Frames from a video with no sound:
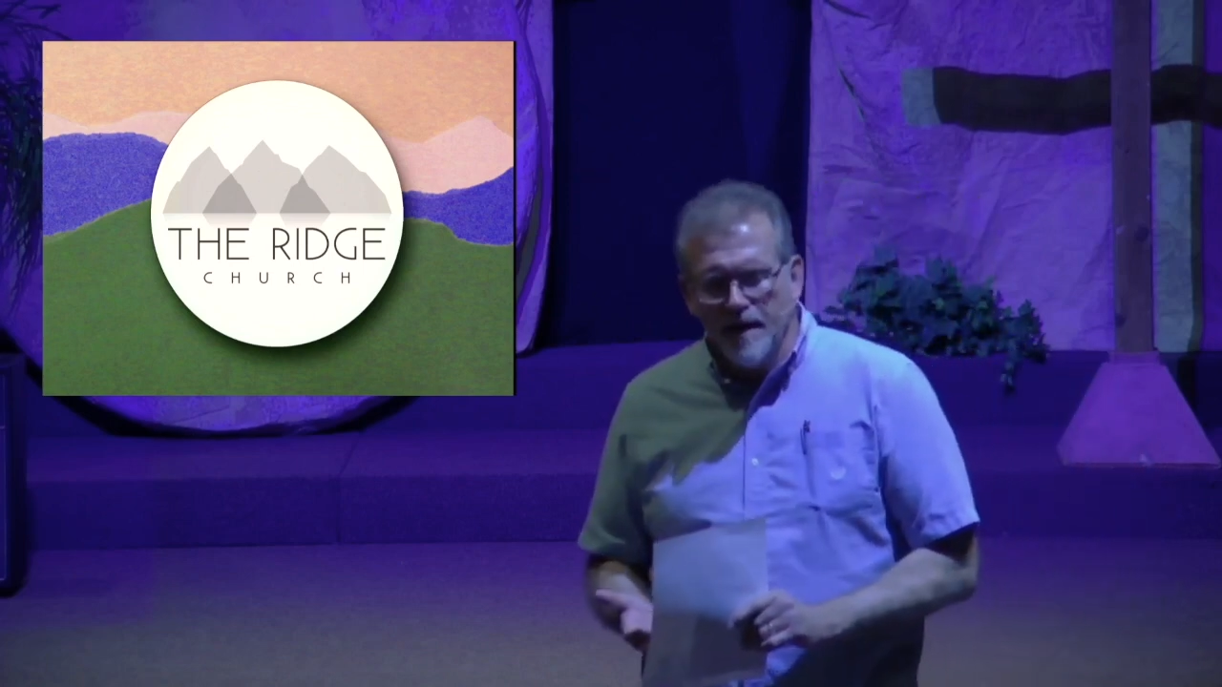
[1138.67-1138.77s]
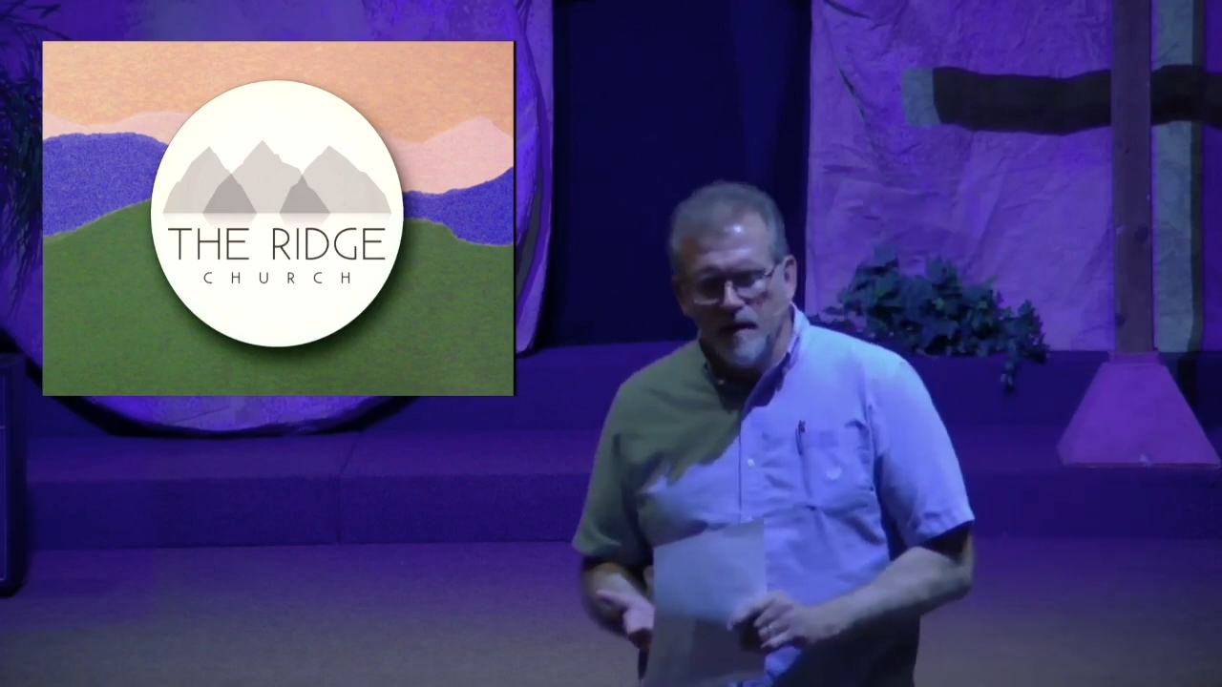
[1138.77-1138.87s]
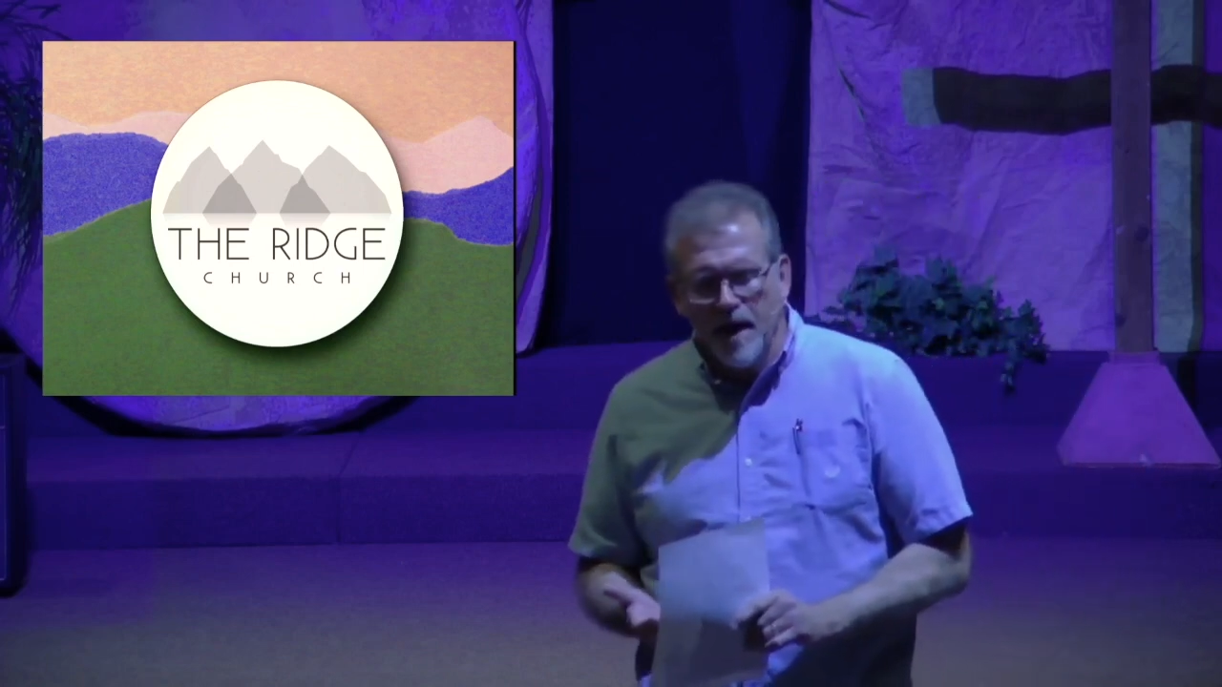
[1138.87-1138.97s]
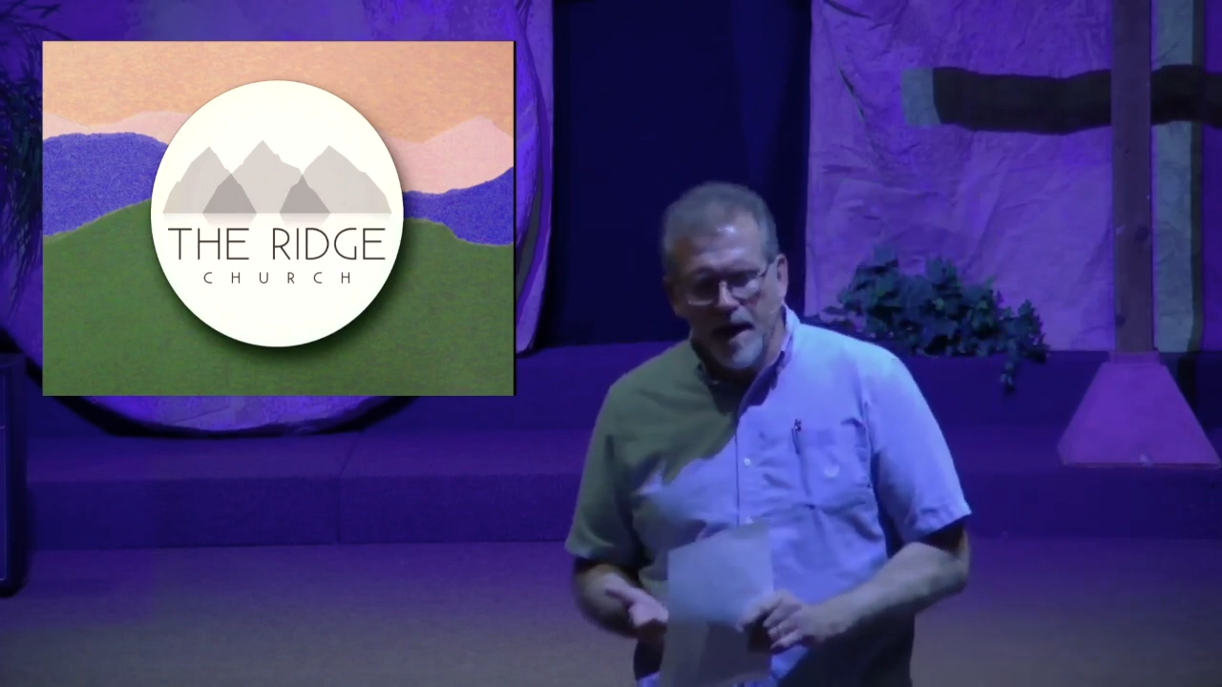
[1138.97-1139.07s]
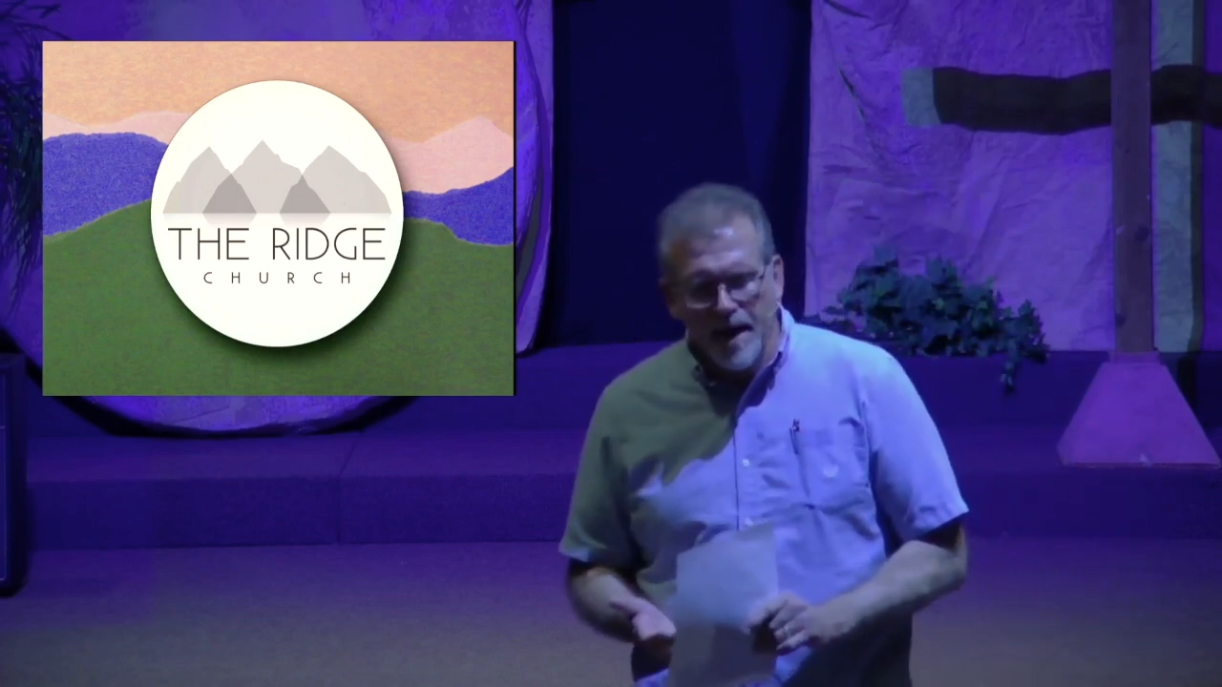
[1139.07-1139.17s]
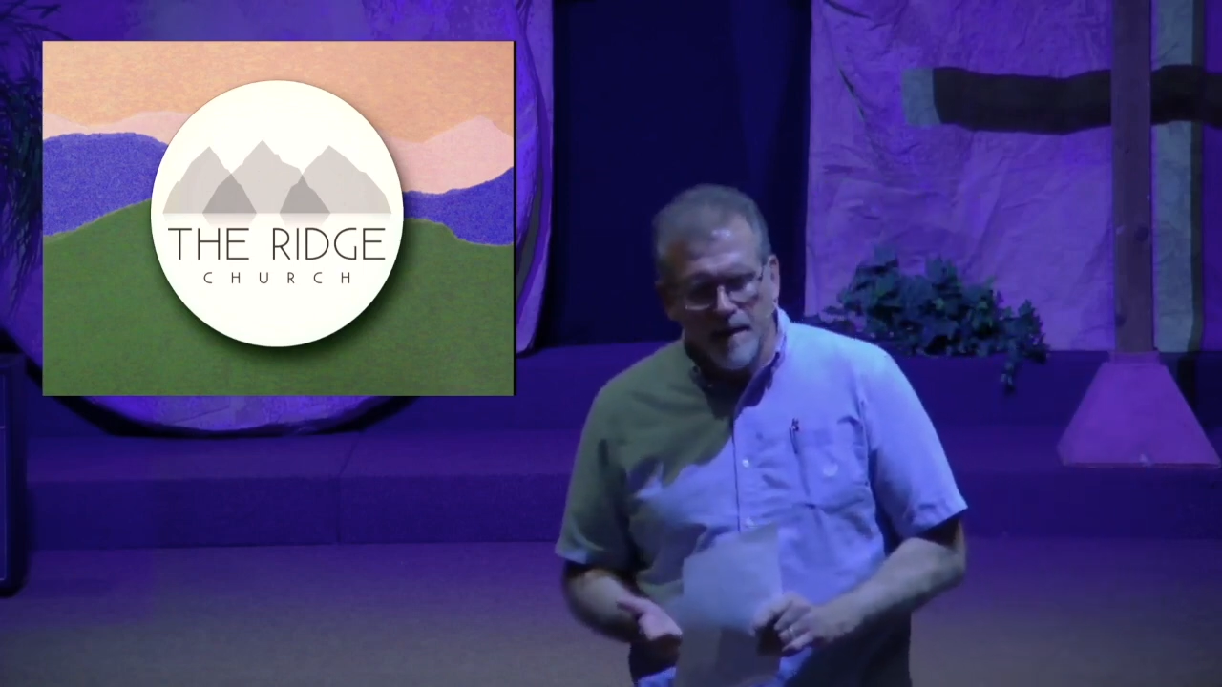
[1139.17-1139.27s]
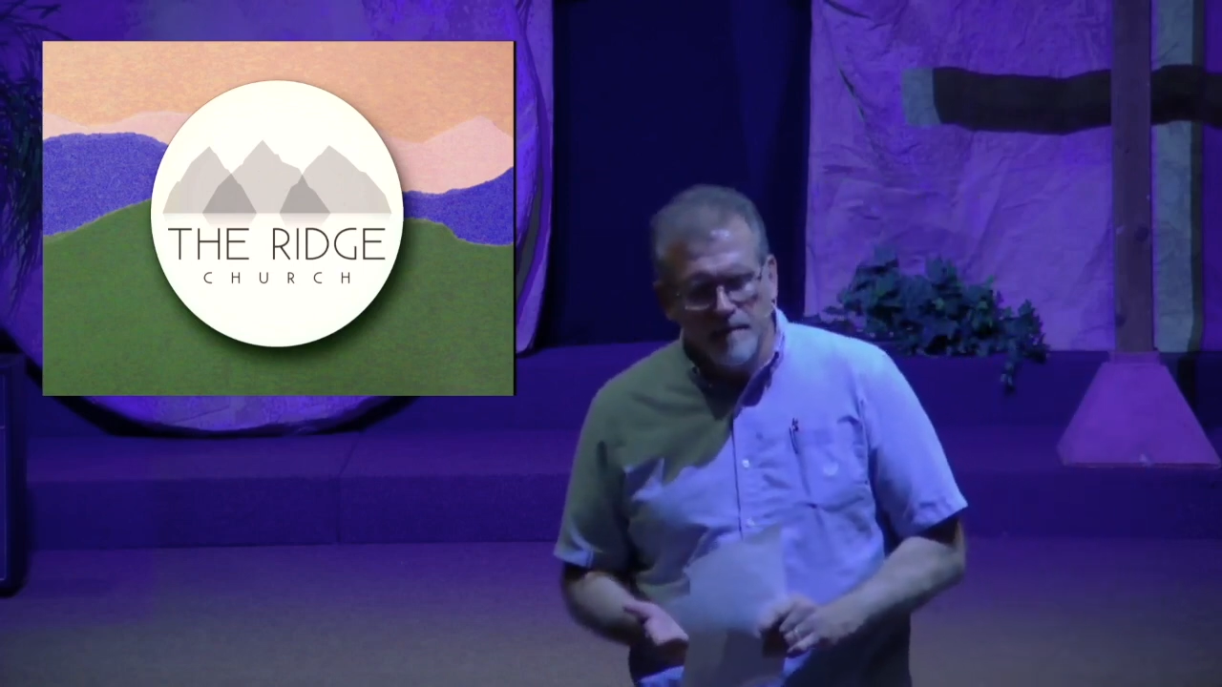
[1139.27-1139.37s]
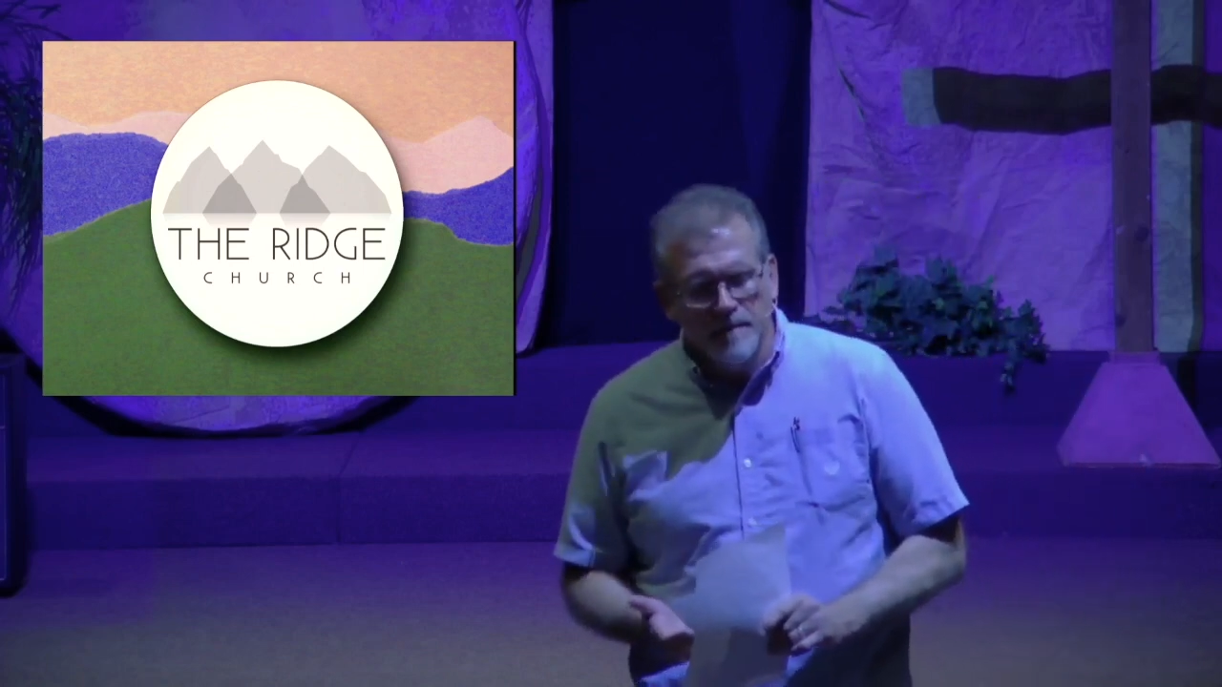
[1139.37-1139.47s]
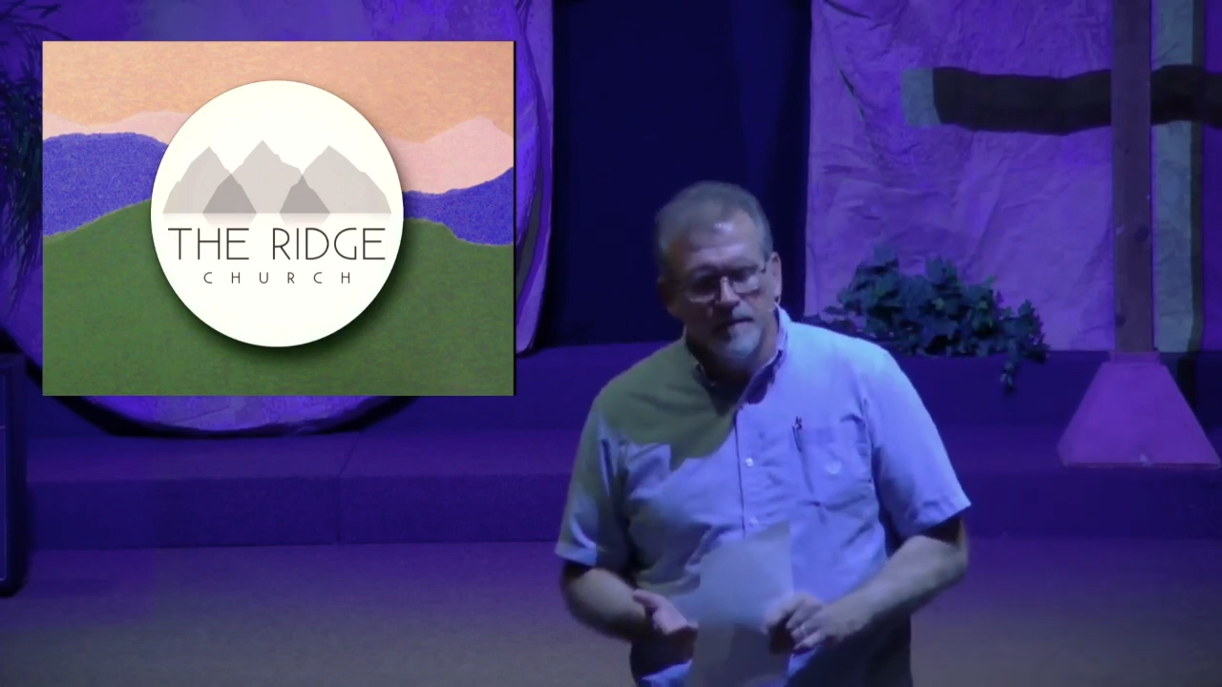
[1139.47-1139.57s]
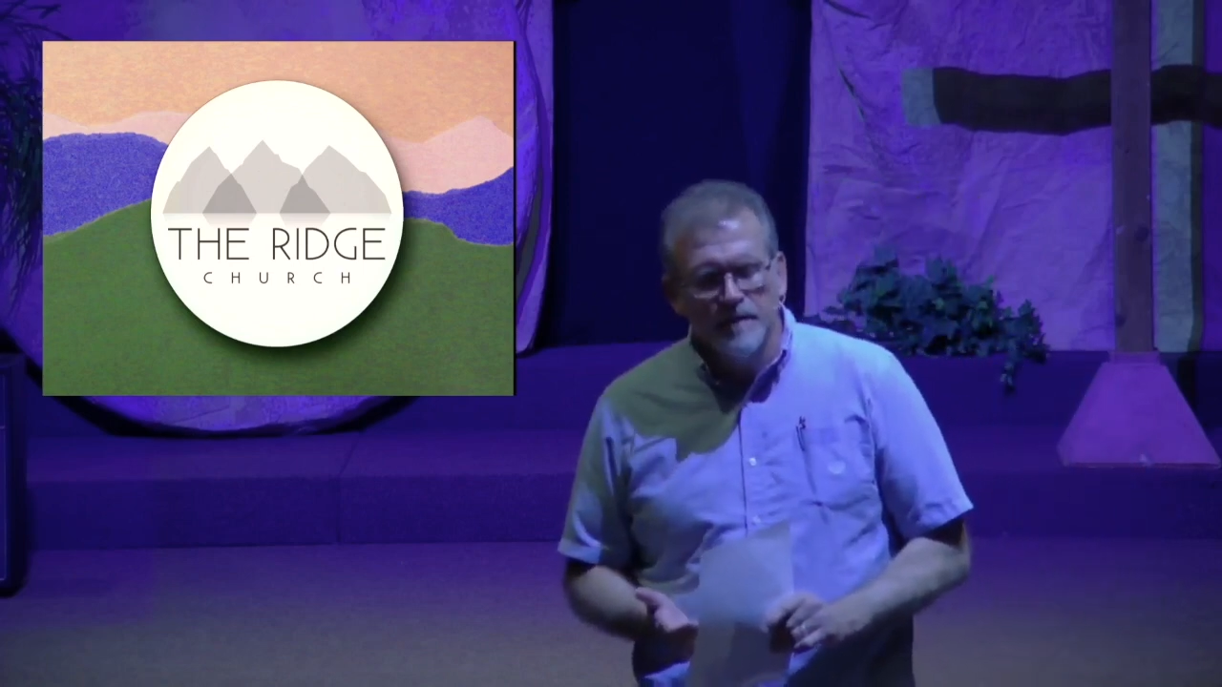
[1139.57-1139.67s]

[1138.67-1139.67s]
I am.